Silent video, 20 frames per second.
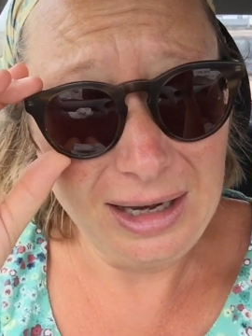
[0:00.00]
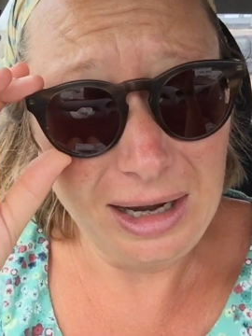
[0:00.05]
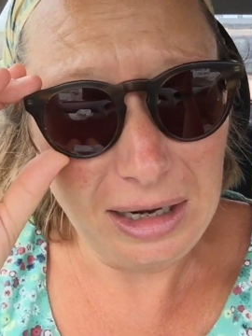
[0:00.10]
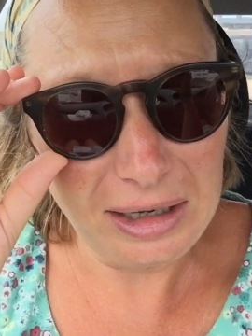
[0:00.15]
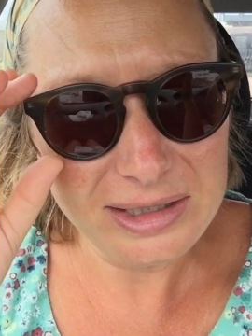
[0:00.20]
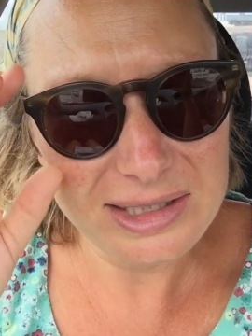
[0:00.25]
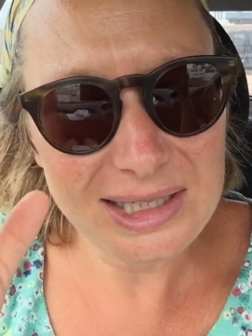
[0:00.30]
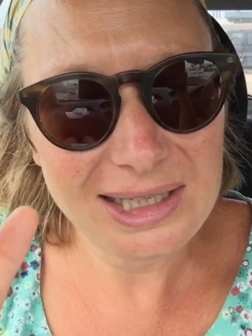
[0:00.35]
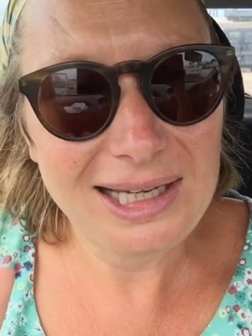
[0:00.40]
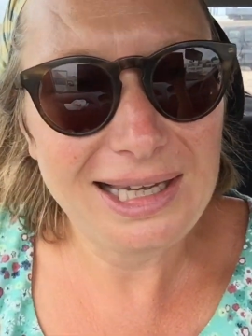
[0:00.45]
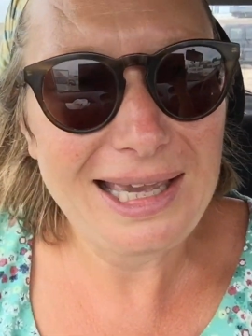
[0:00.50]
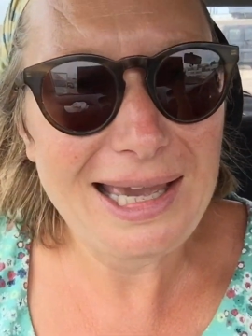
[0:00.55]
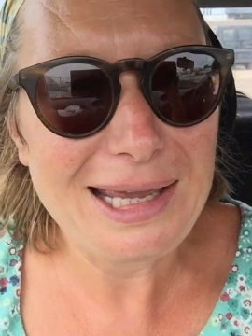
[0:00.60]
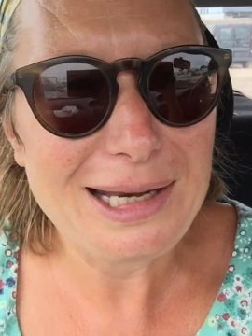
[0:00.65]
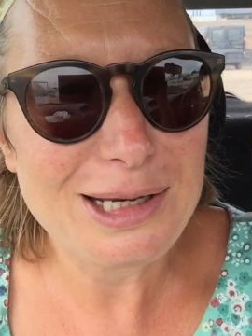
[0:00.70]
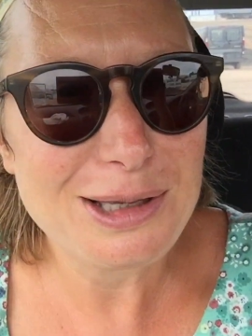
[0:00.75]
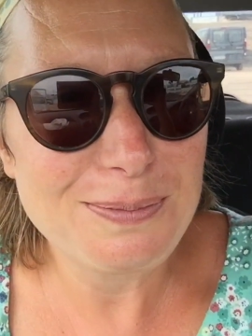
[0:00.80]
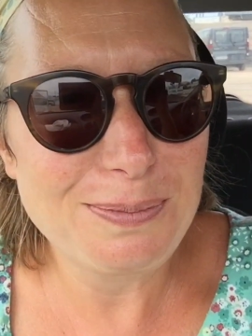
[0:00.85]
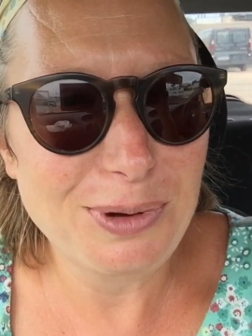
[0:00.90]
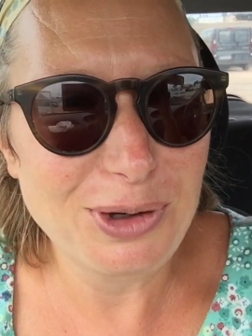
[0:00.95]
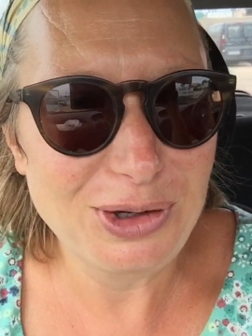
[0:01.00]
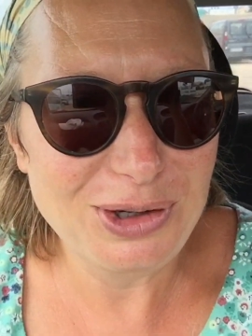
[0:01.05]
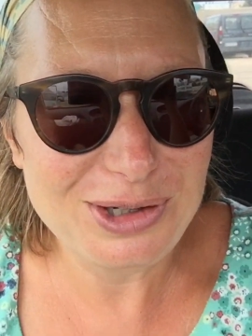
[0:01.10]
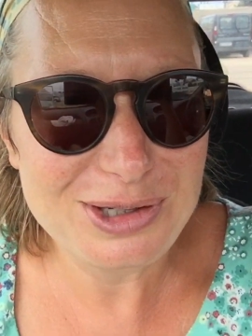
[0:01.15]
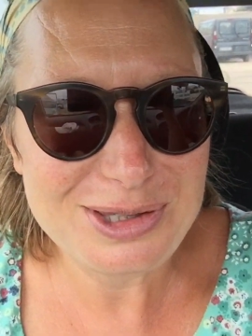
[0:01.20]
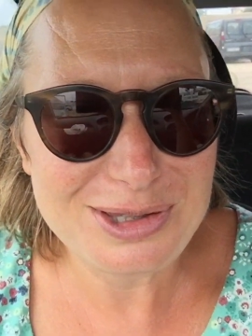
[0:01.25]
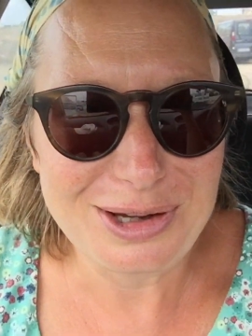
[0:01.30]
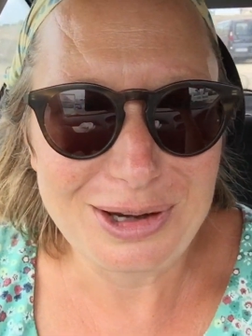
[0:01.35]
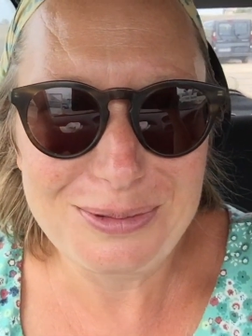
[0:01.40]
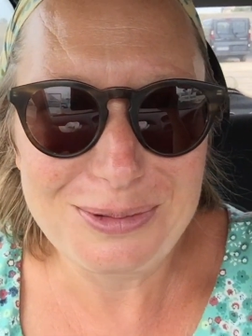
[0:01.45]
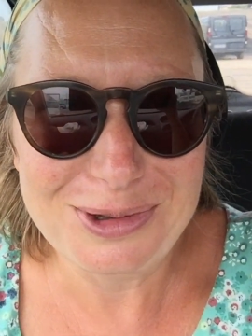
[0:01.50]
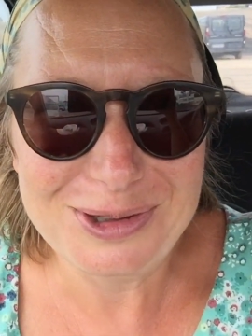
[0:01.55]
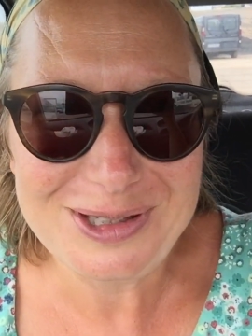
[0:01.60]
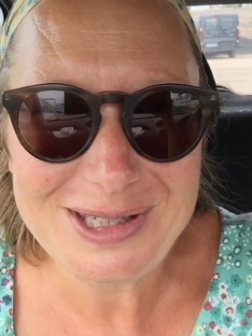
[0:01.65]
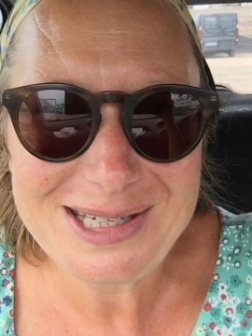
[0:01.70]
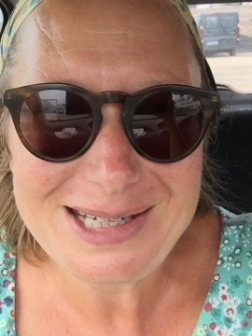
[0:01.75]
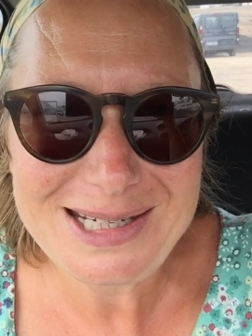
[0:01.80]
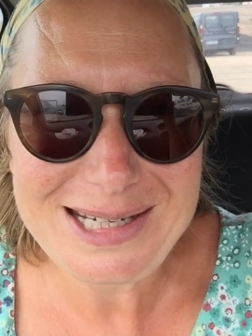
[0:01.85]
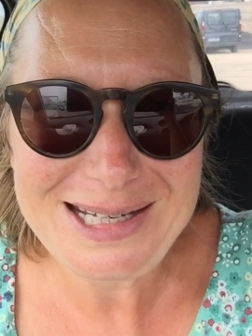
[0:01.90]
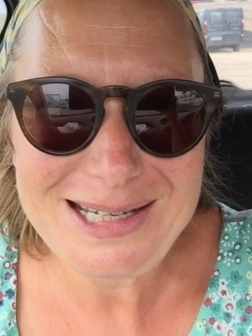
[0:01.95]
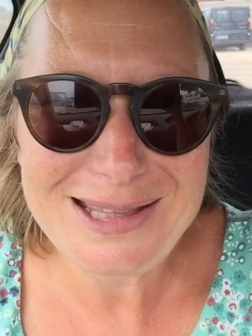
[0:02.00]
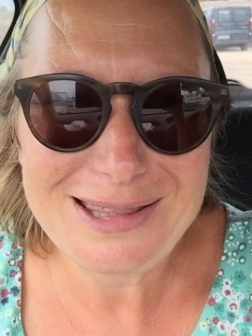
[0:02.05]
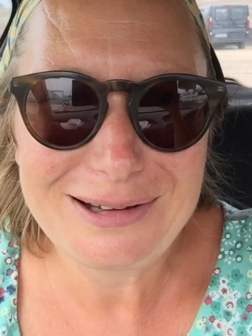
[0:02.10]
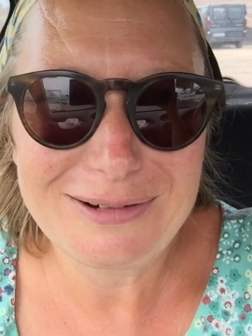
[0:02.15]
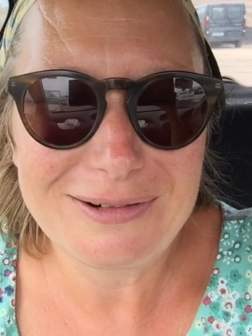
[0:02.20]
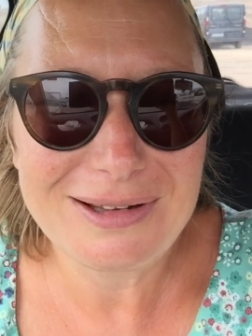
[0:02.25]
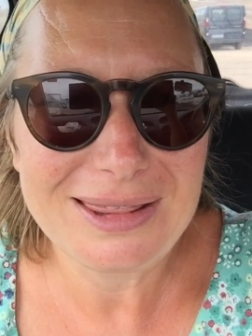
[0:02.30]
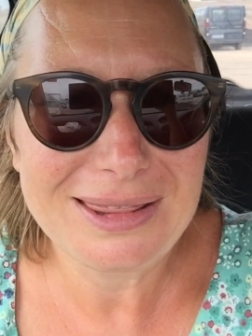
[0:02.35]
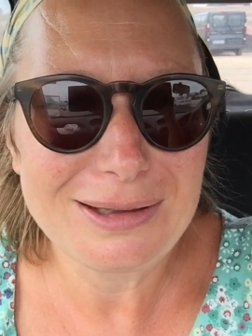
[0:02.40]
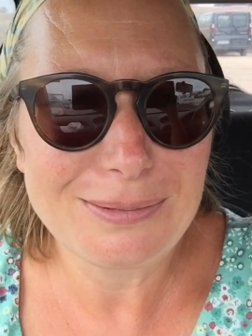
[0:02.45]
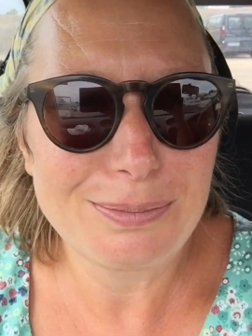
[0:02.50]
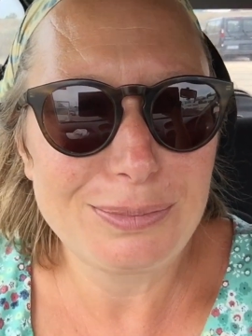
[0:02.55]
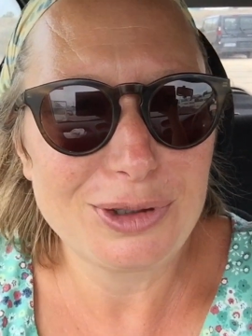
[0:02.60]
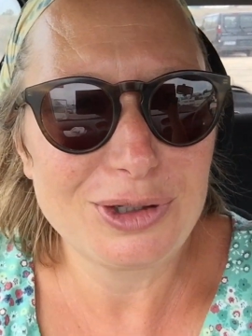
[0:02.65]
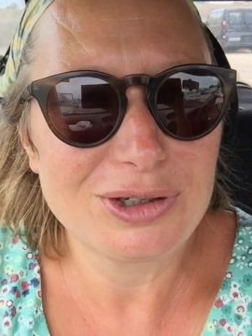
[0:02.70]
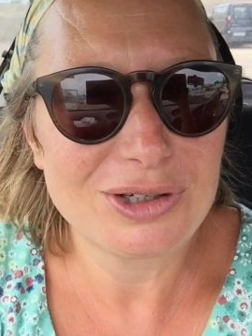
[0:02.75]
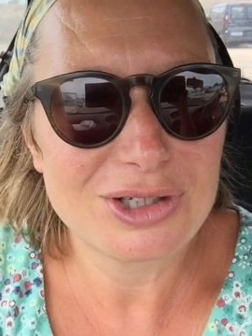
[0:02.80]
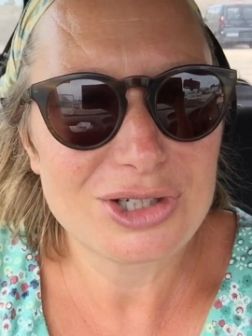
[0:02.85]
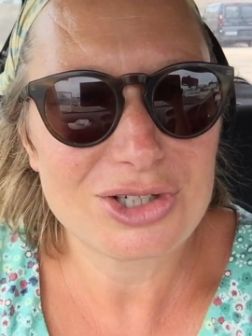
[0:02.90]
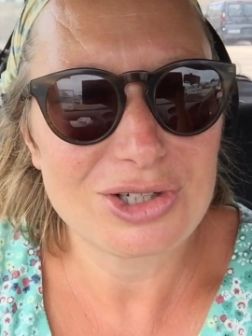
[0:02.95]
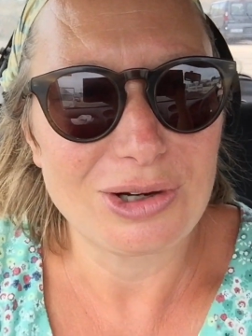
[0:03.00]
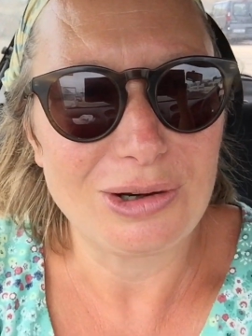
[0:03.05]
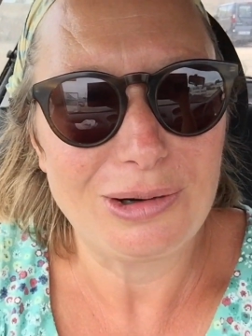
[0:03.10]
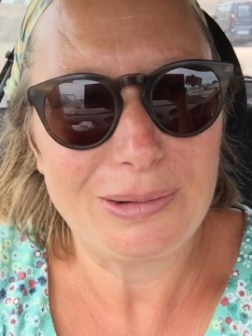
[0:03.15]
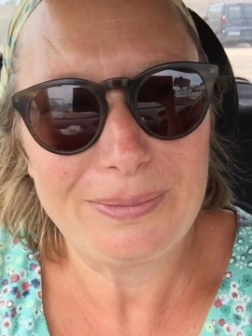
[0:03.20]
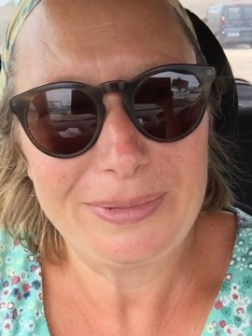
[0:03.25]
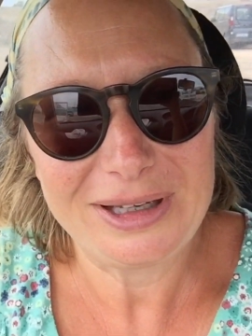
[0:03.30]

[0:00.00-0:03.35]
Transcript: I didn't get any books that I wanted either in the bookshop.